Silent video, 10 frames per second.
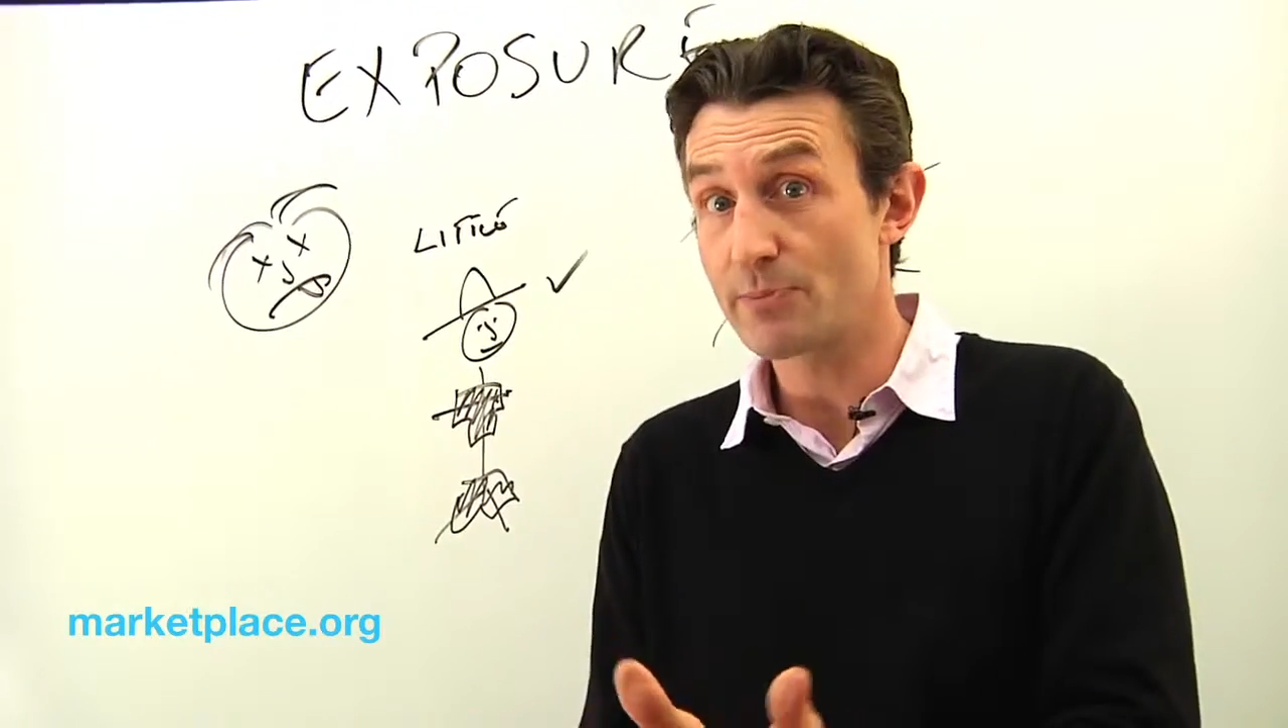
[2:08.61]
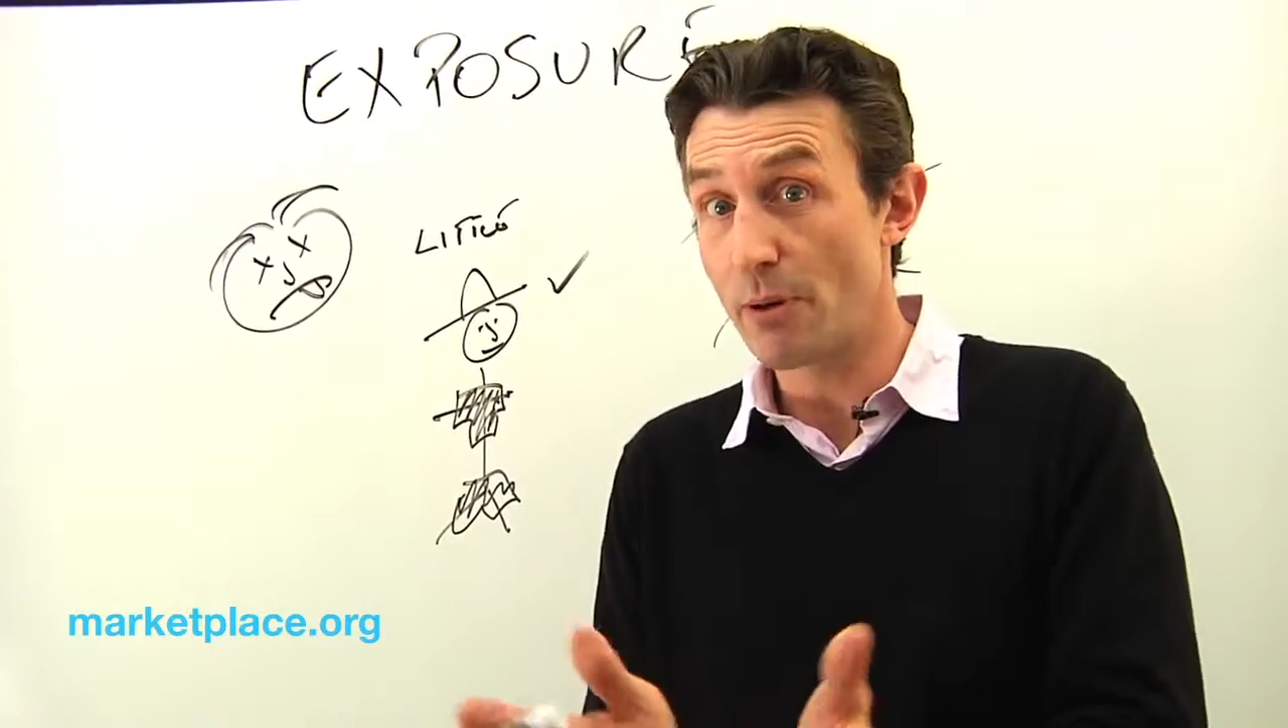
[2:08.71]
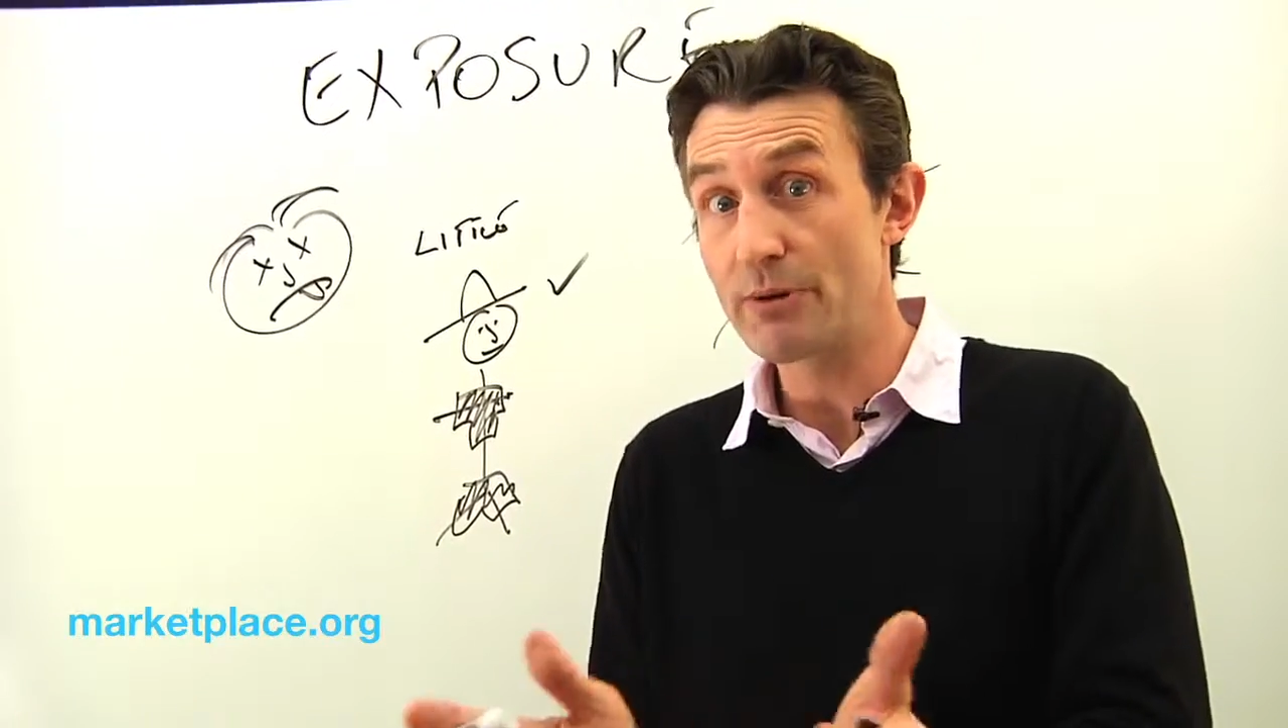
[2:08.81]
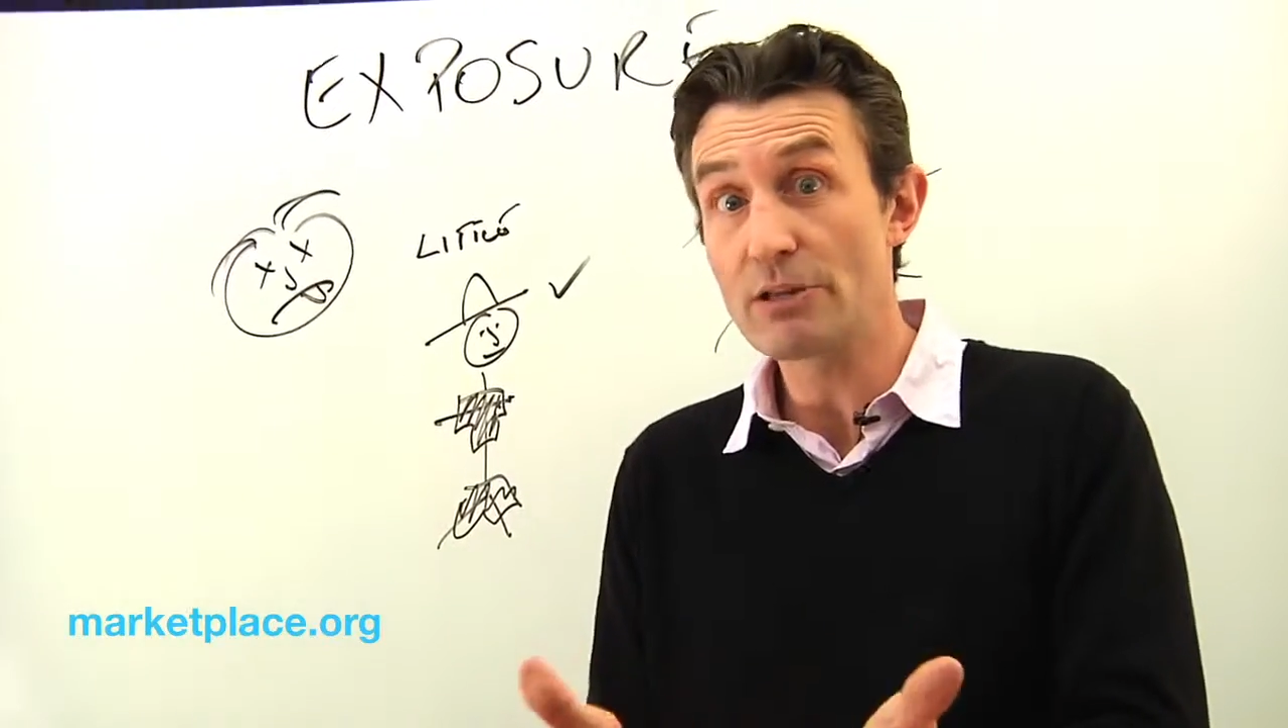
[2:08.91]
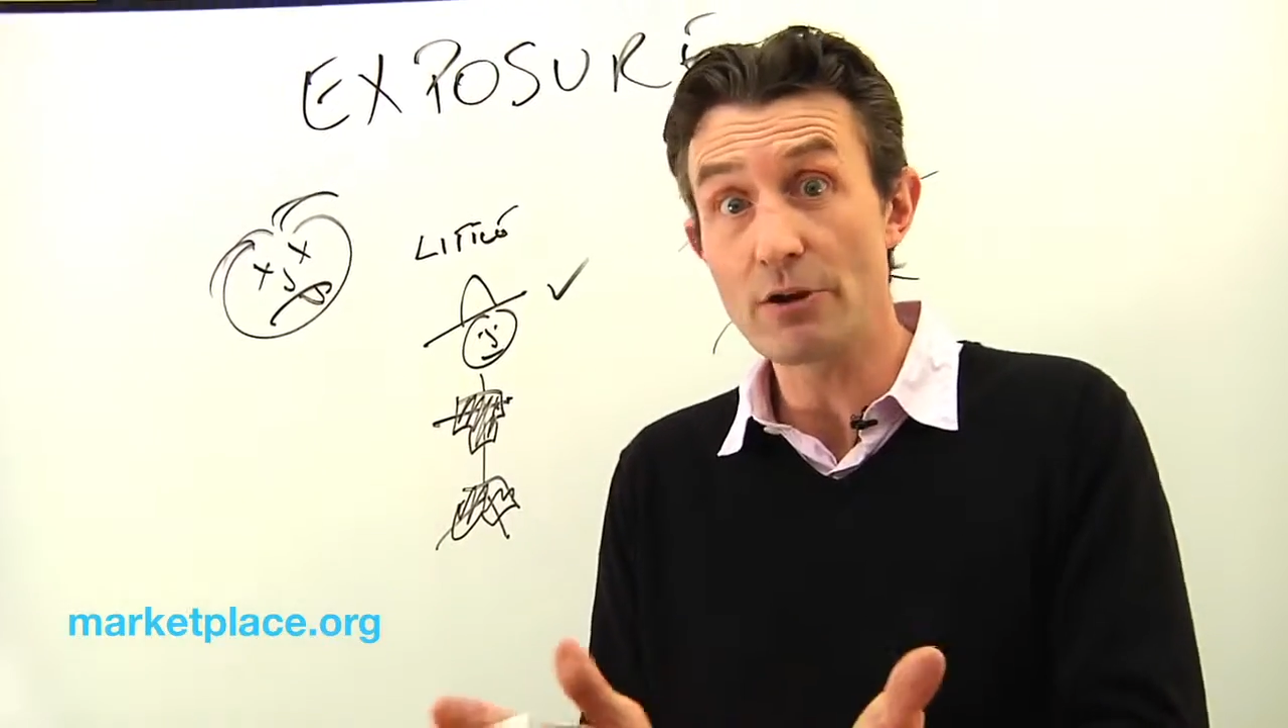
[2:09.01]

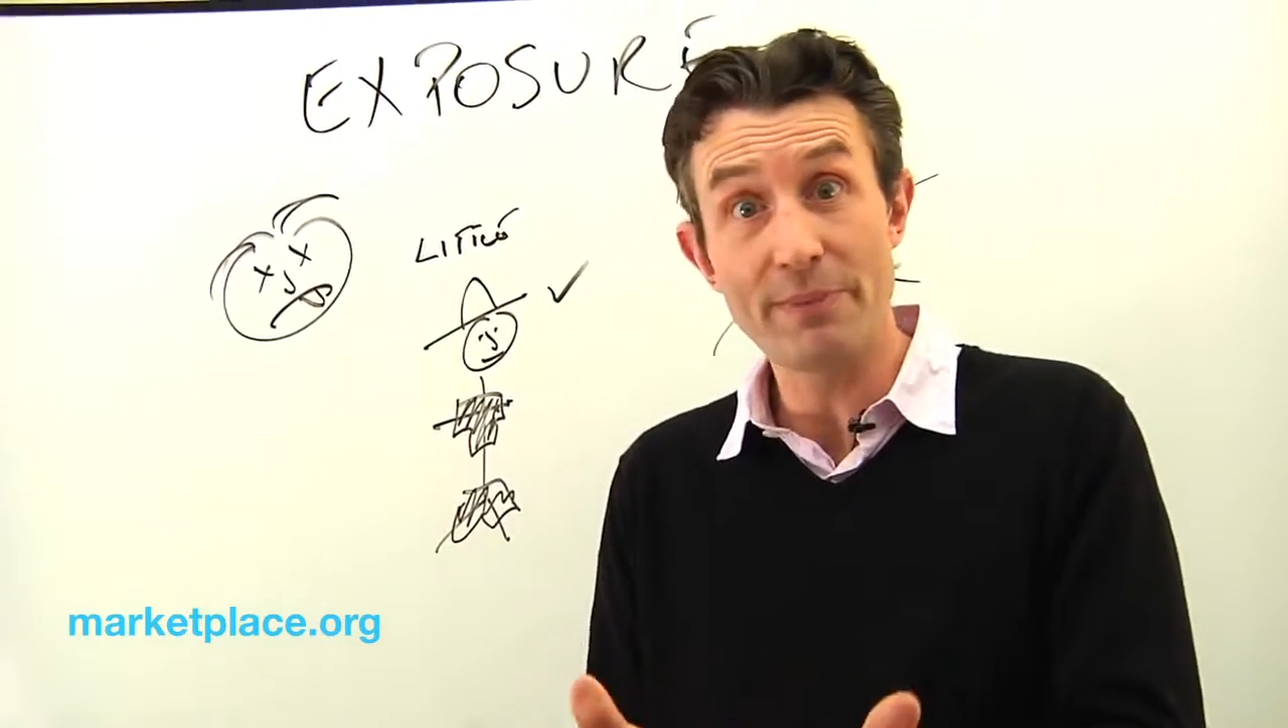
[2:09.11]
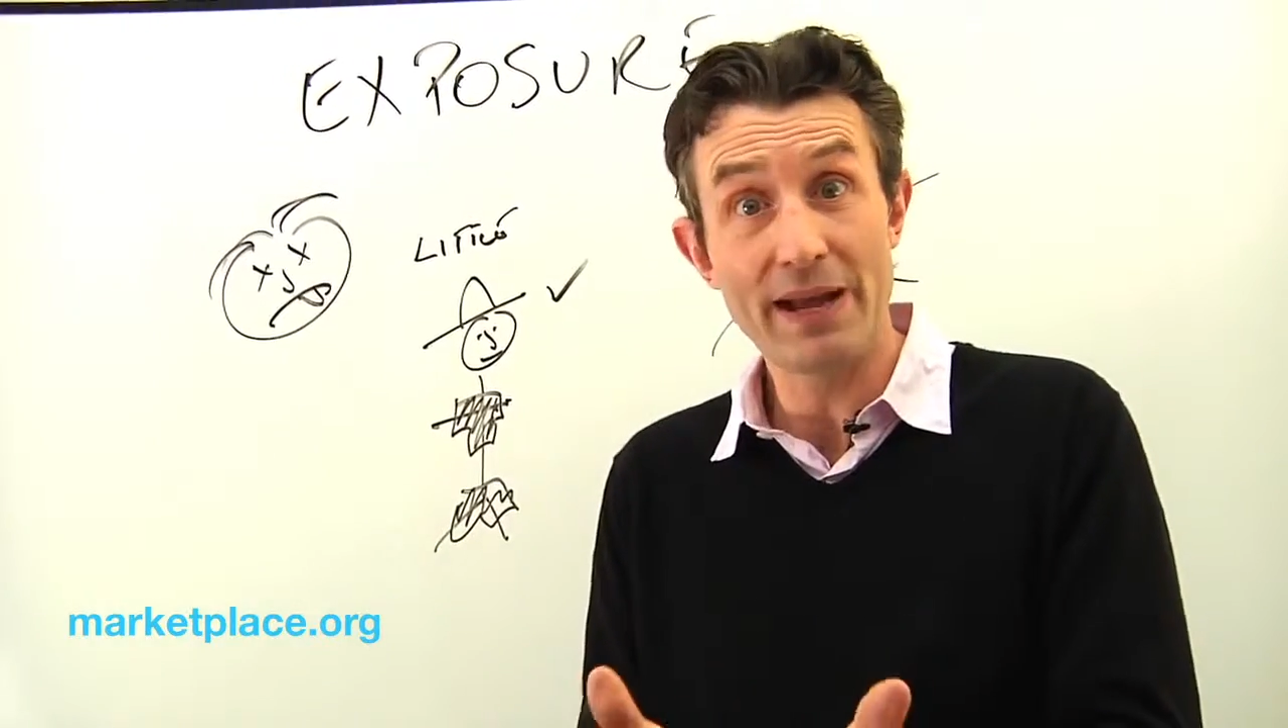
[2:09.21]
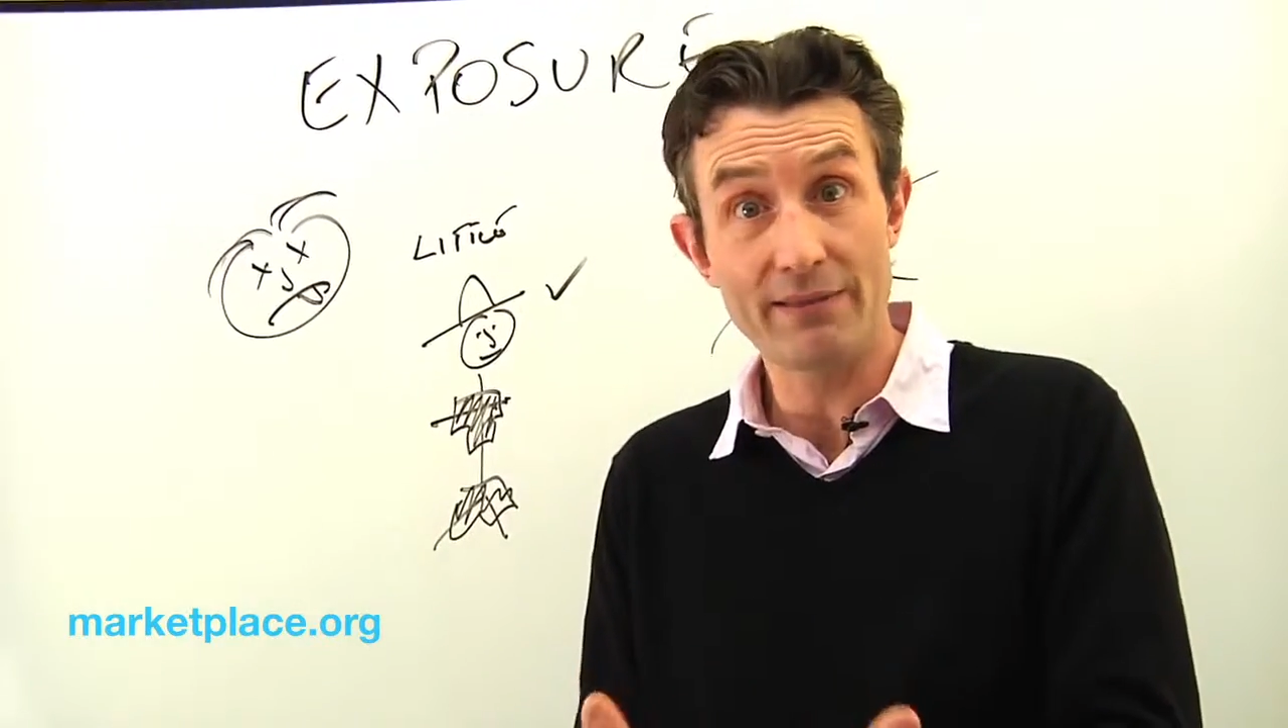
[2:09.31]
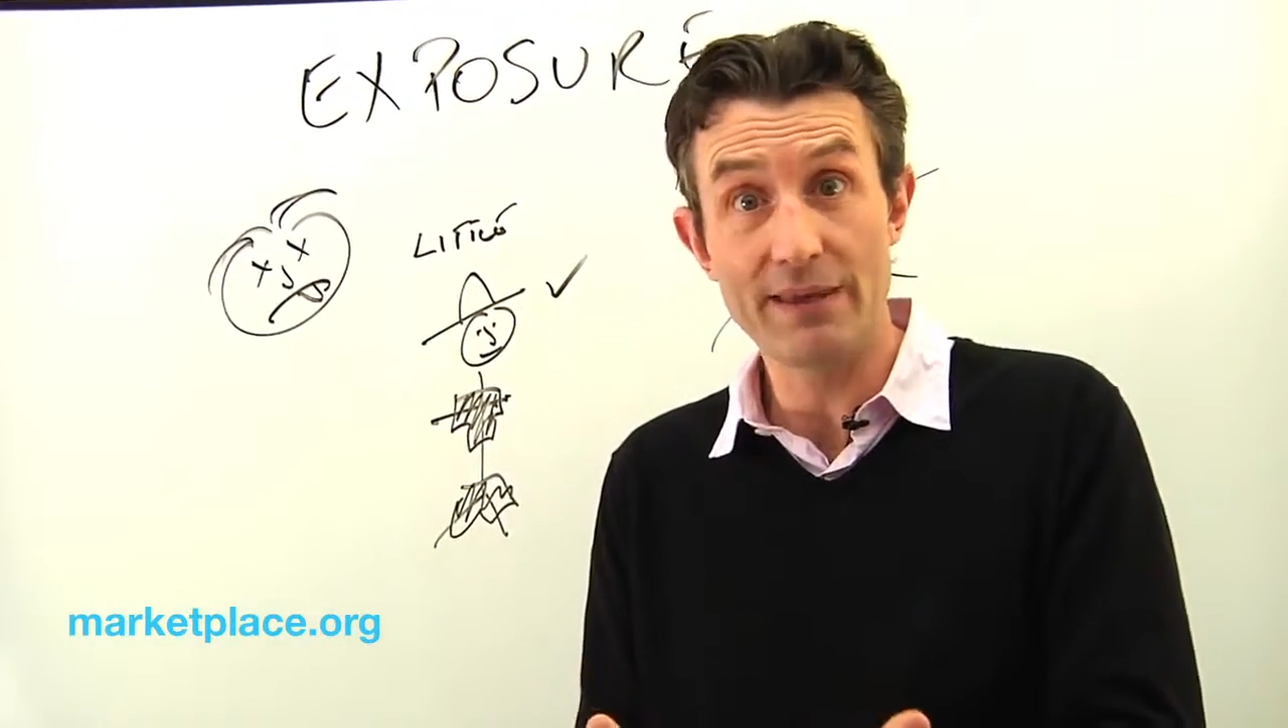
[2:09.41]
probably not a bad